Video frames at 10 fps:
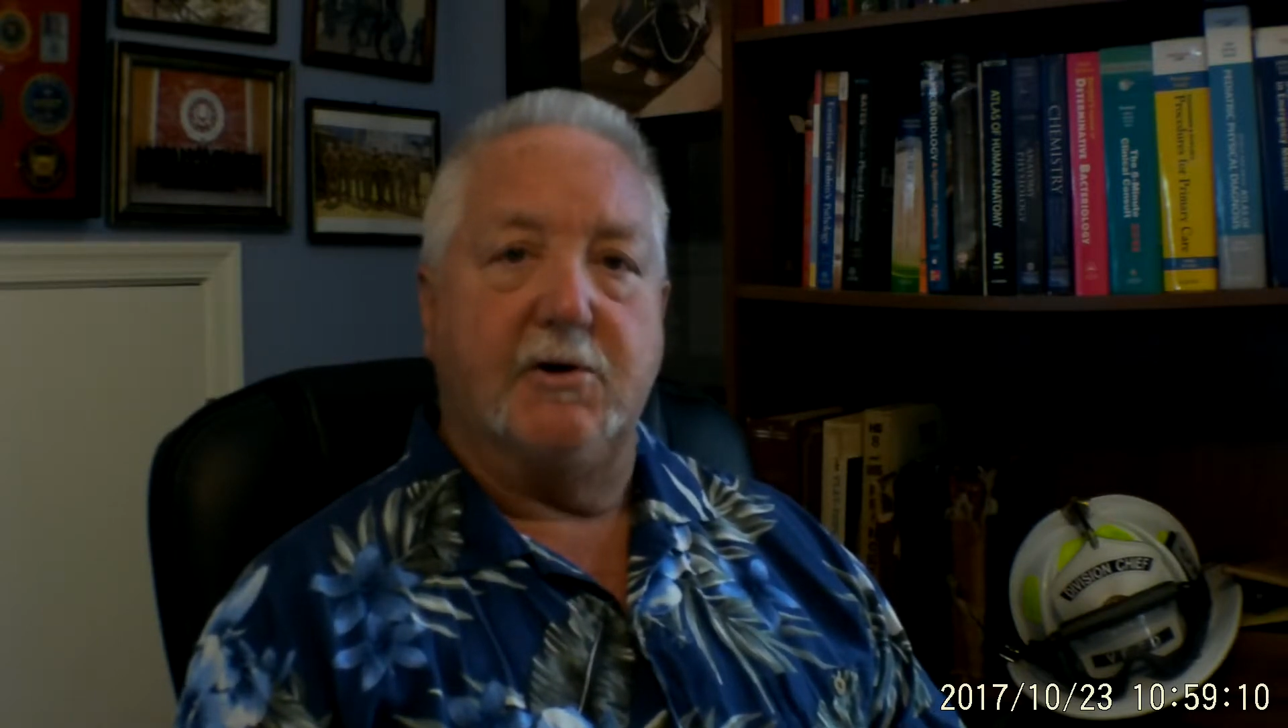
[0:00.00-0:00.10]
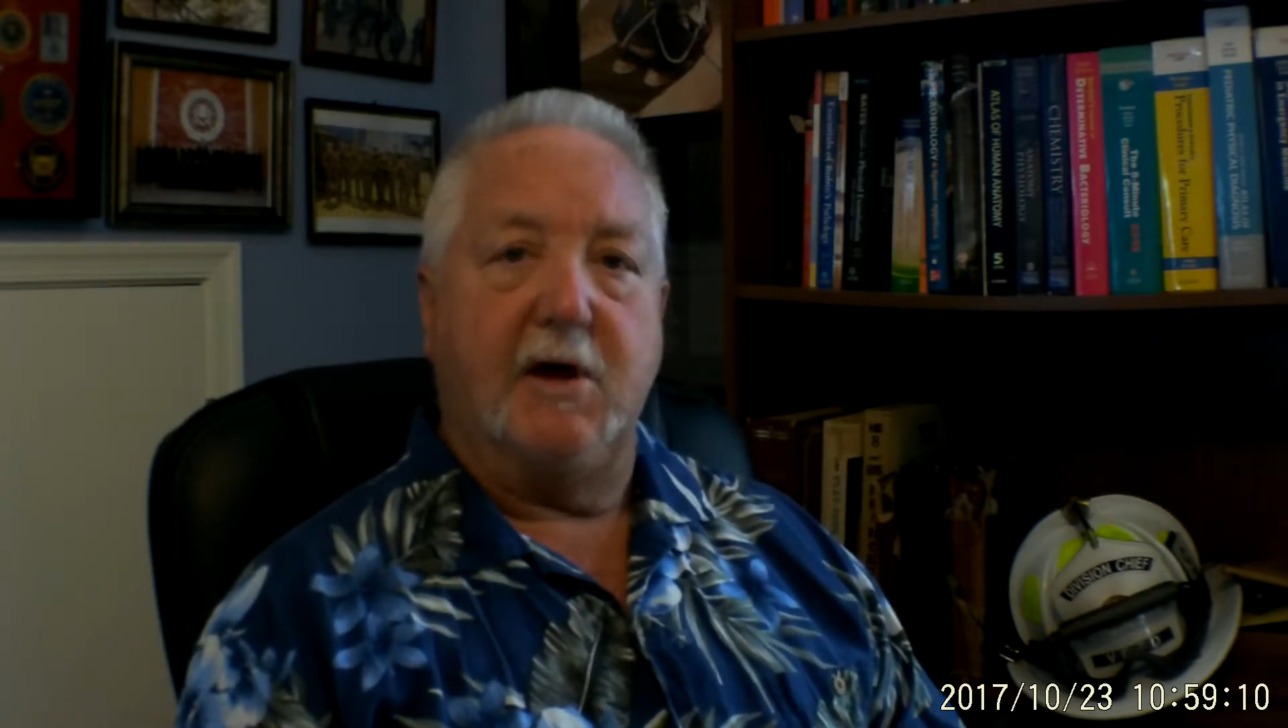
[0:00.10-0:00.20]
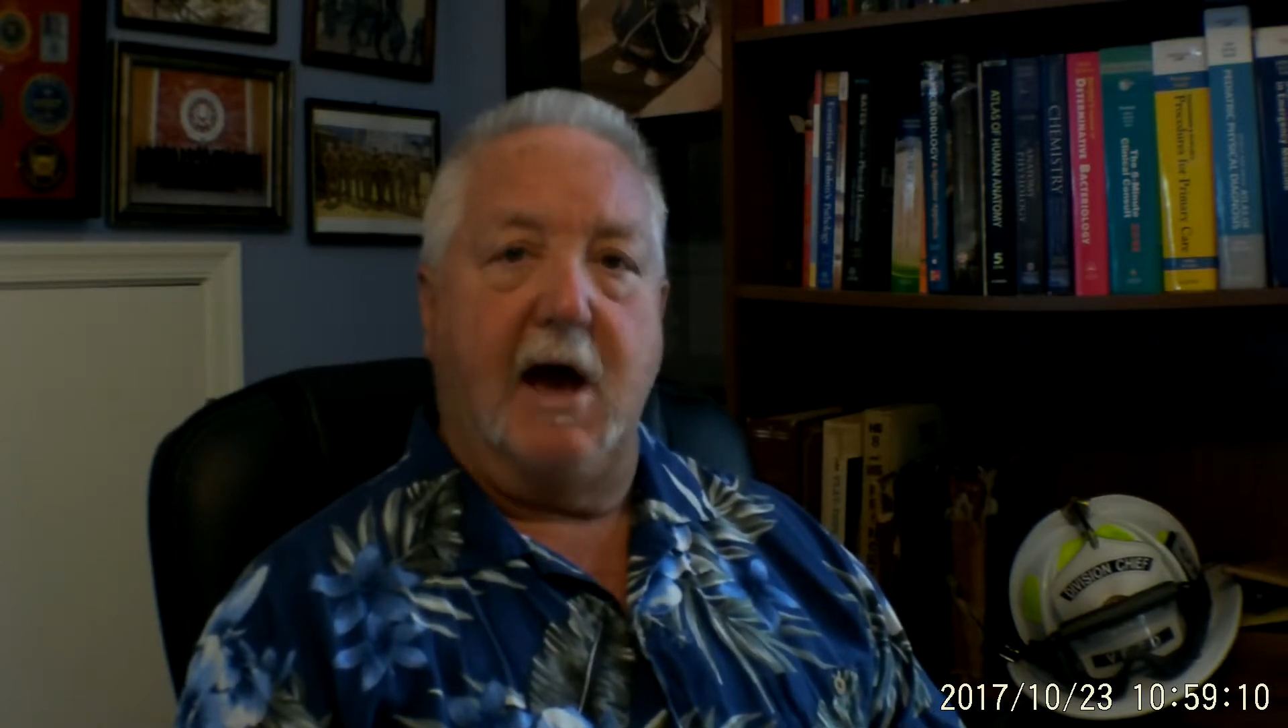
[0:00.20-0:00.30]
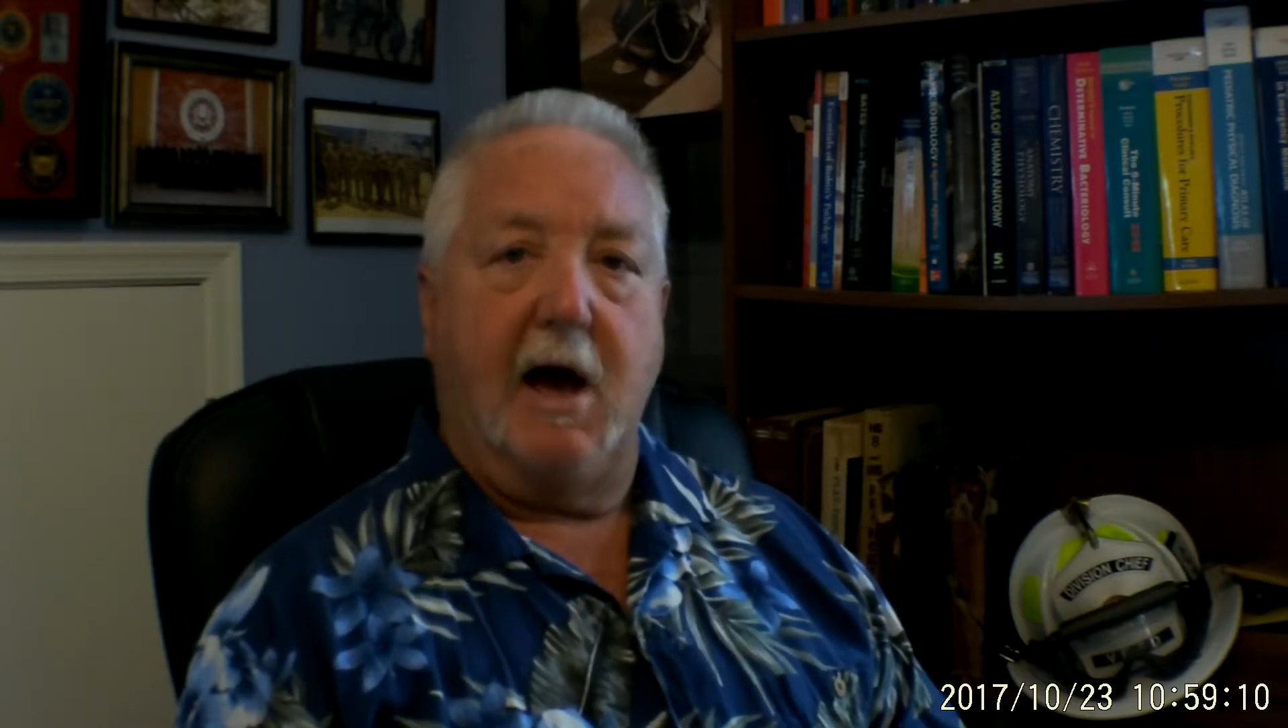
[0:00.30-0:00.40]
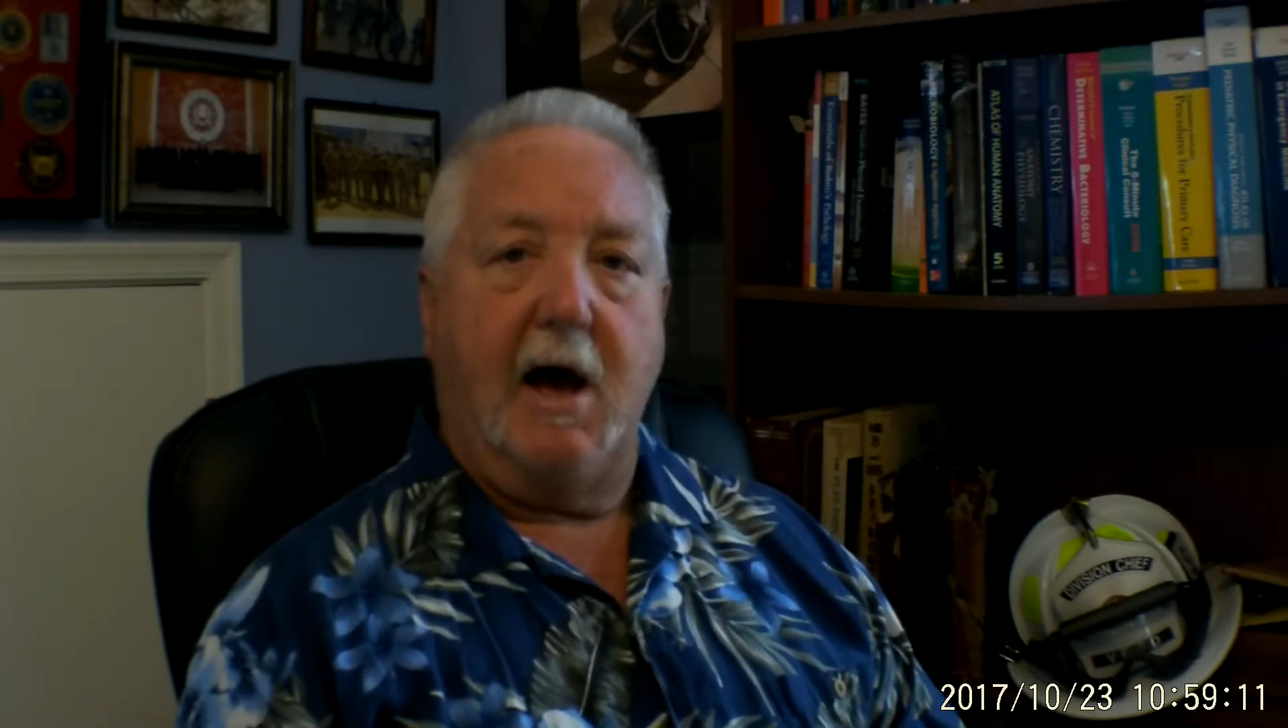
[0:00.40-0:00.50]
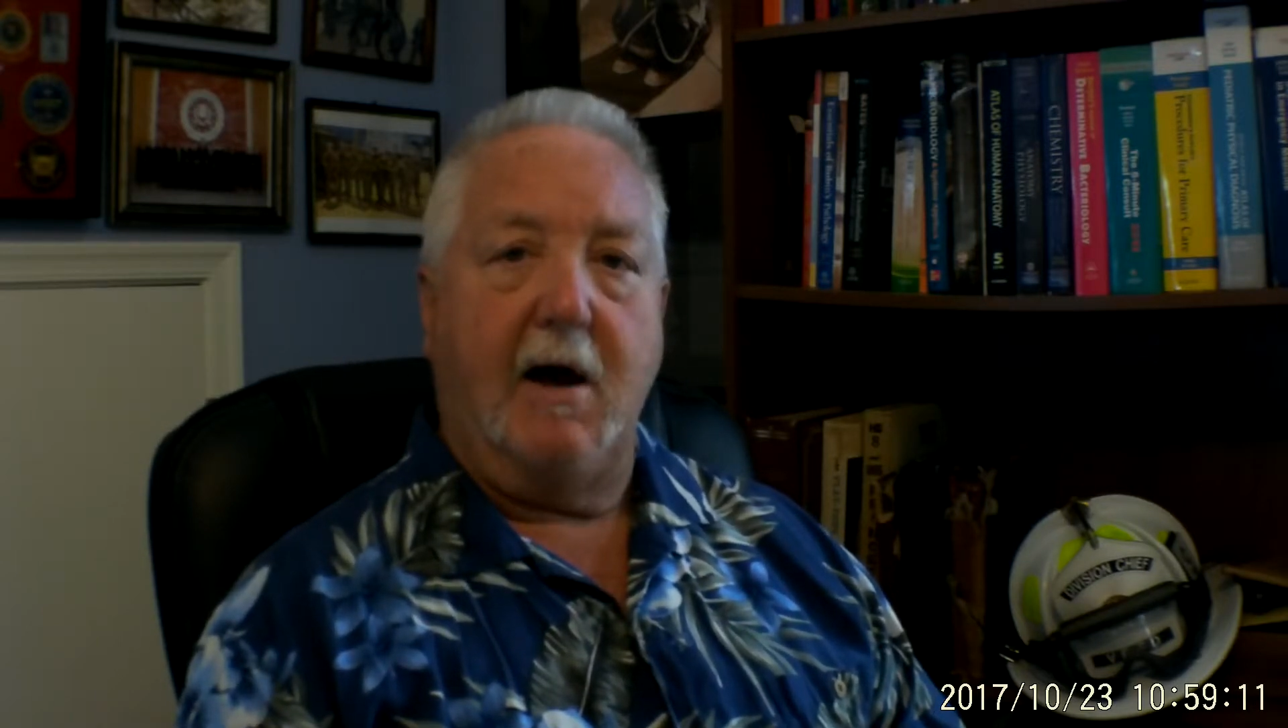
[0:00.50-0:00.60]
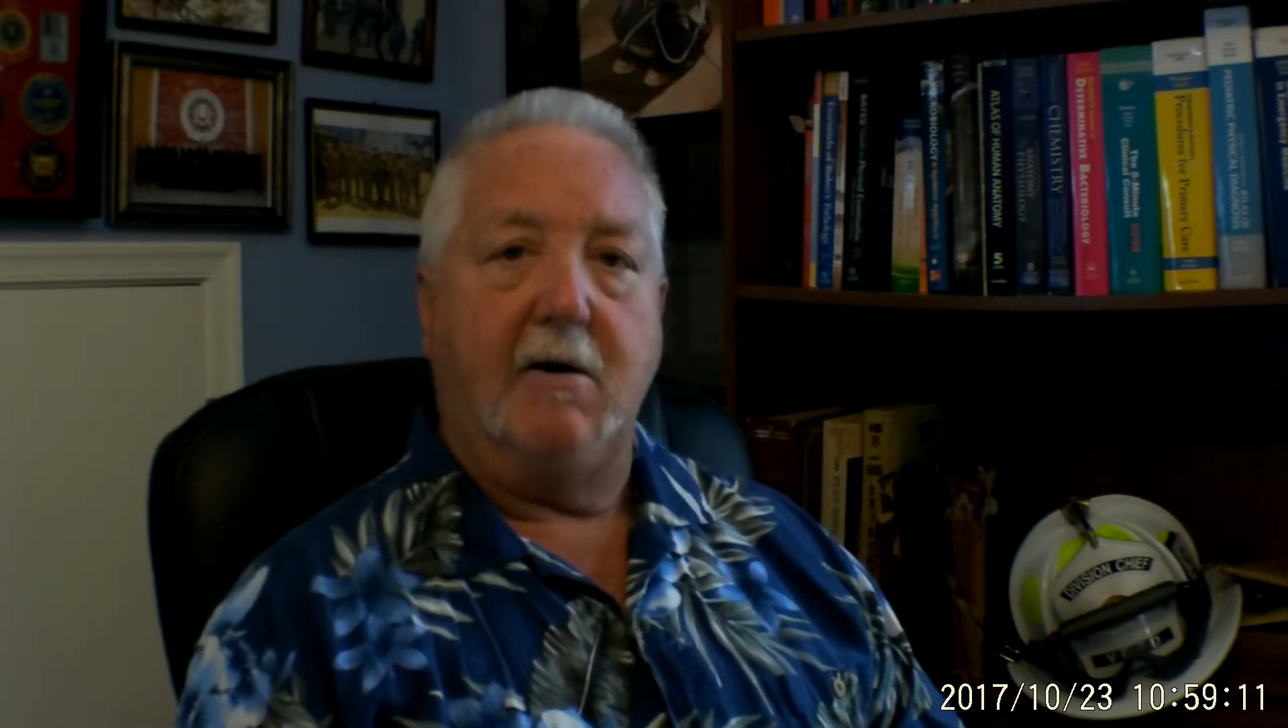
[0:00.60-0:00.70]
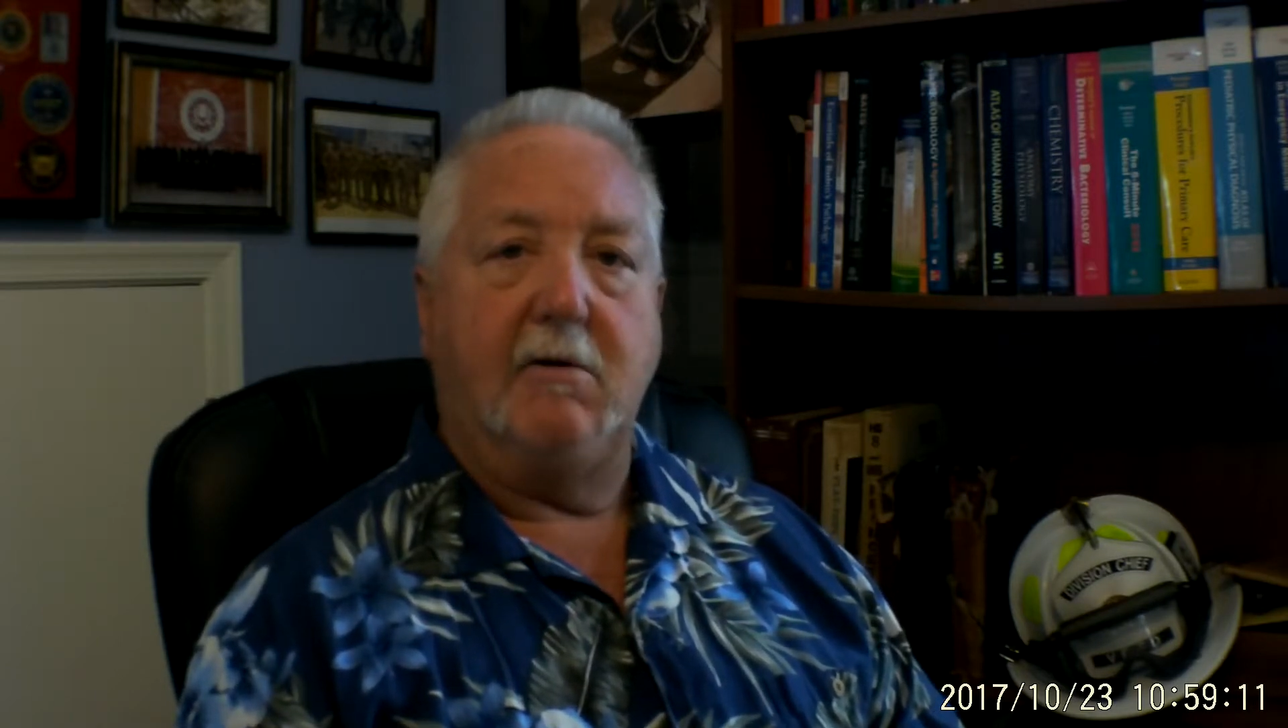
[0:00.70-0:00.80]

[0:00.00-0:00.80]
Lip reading: you how